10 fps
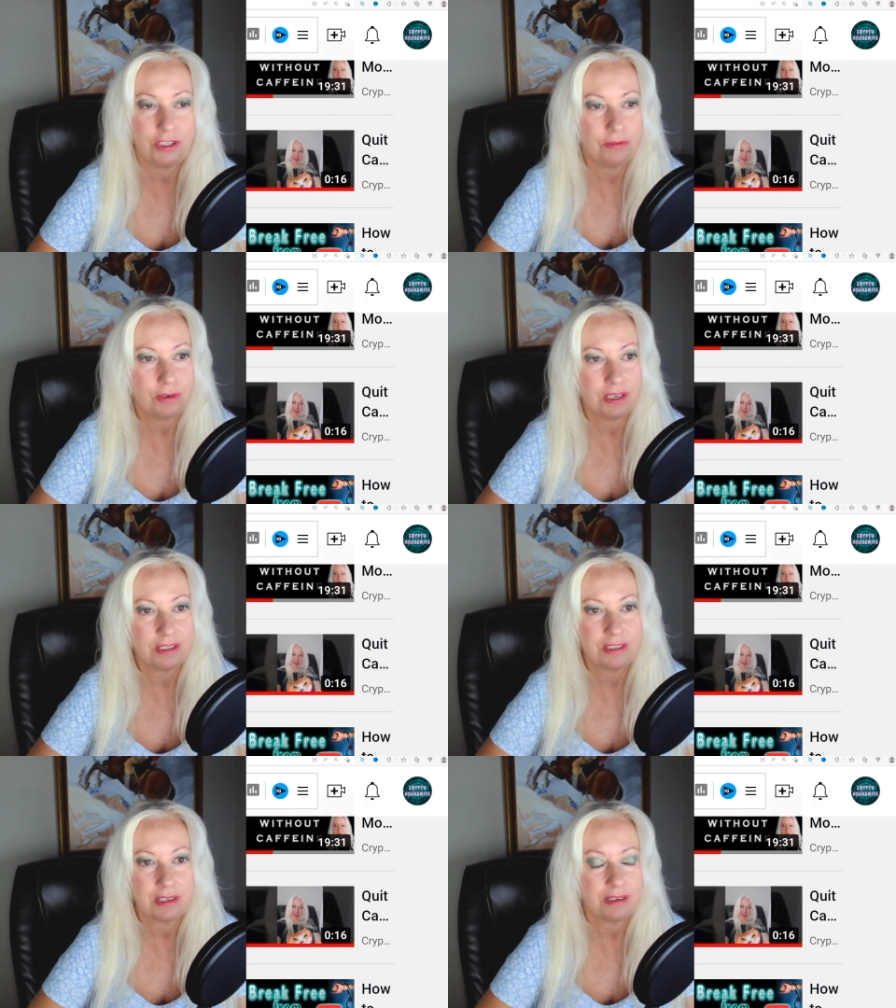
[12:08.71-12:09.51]
Do you want to
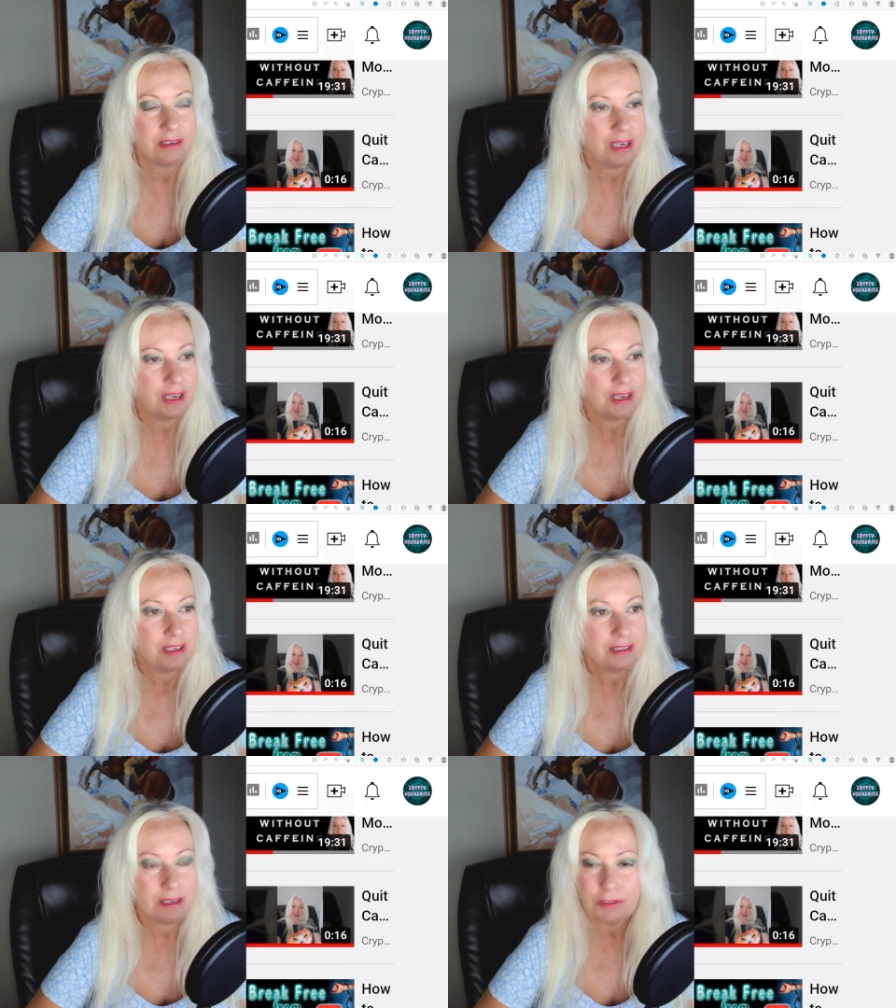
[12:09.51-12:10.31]
start
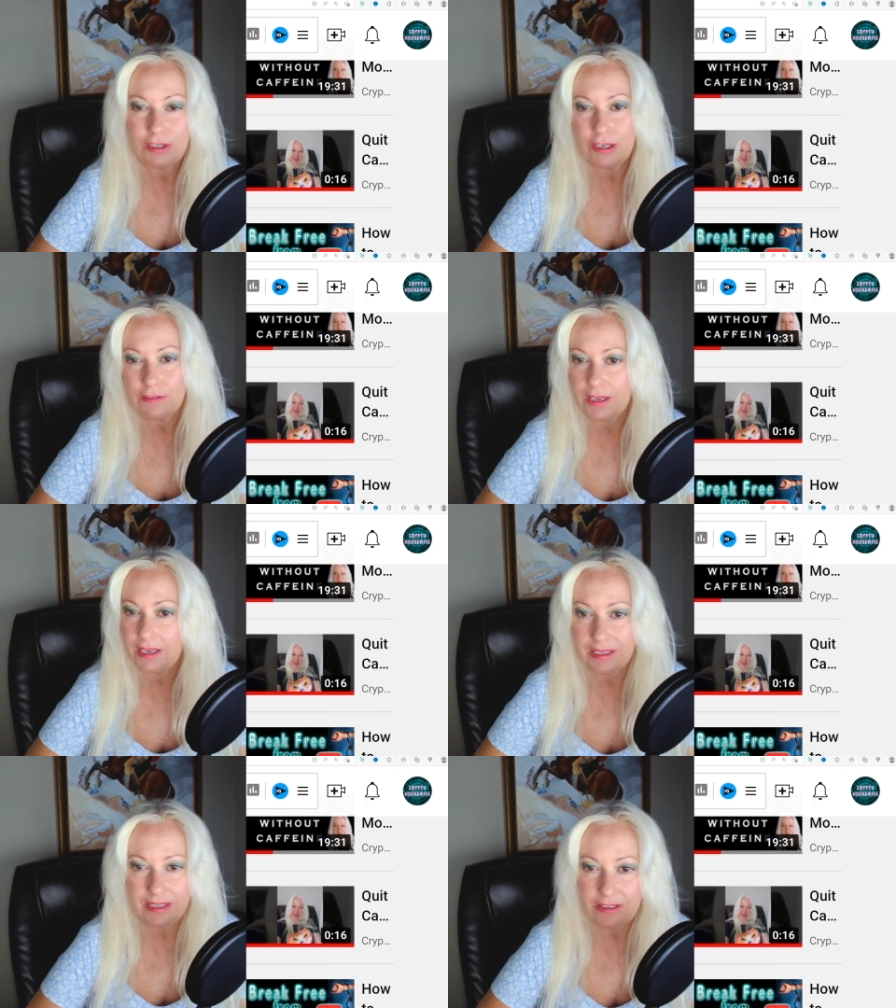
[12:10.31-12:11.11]
some sort
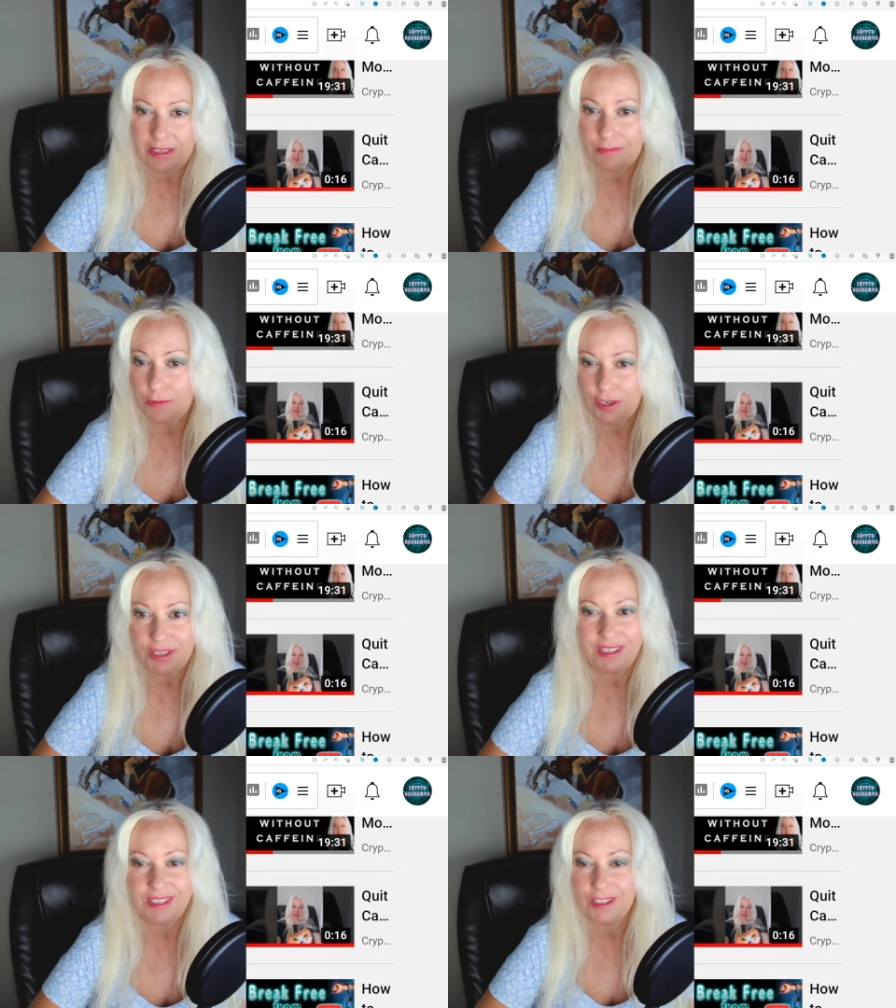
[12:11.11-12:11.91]
of internet
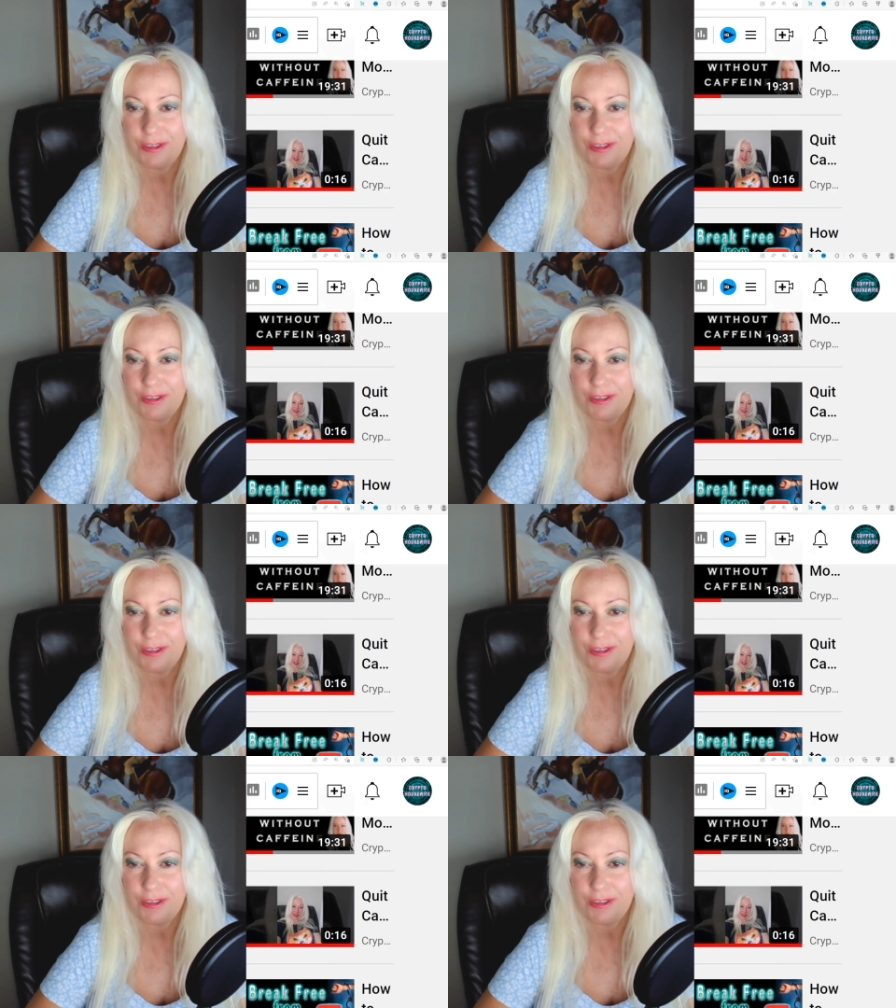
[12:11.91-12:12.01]
marketing?